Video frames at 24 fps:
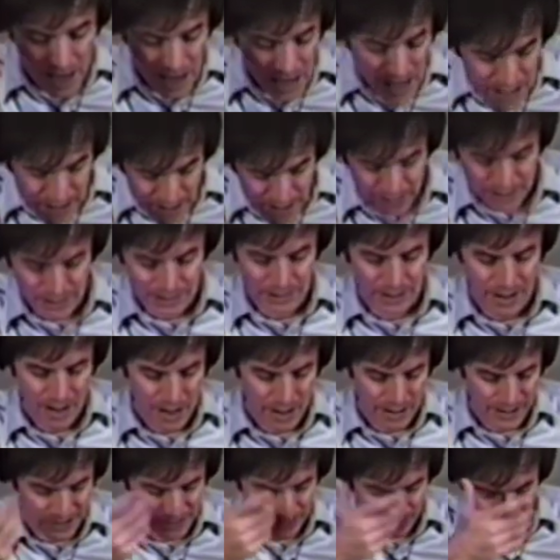hears
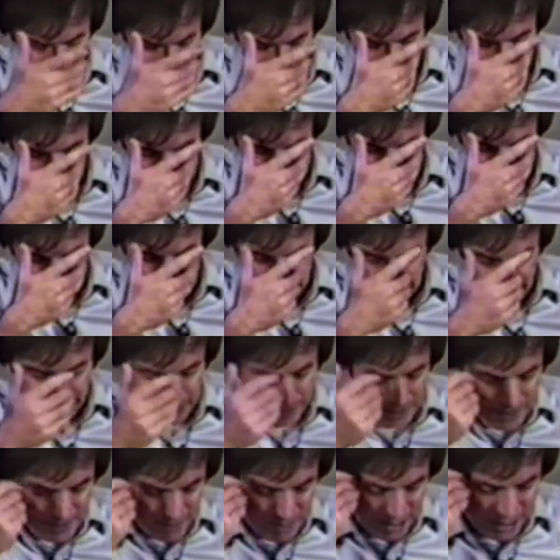God's words.
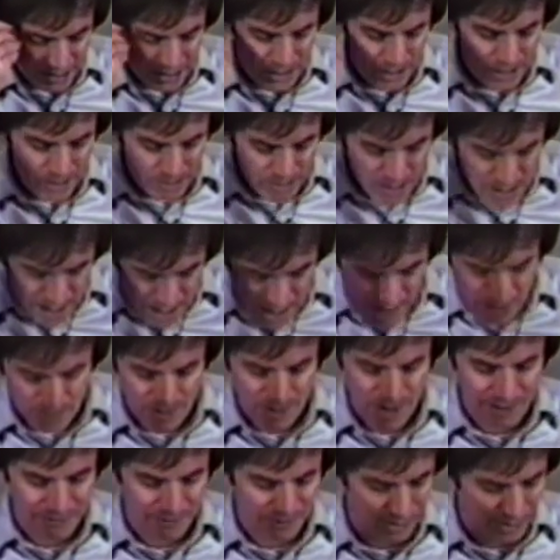My sheep hear
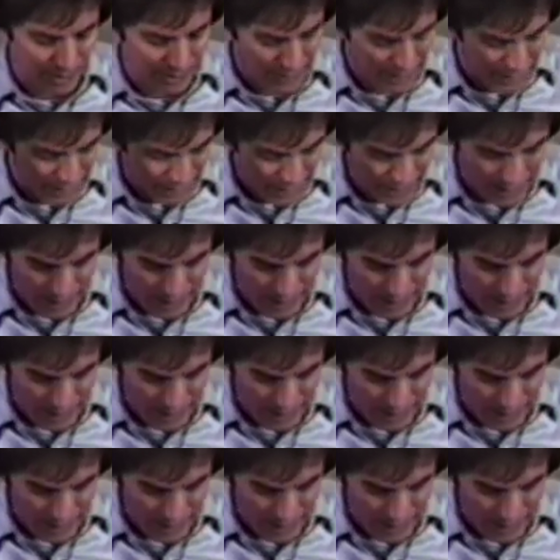my voice, and I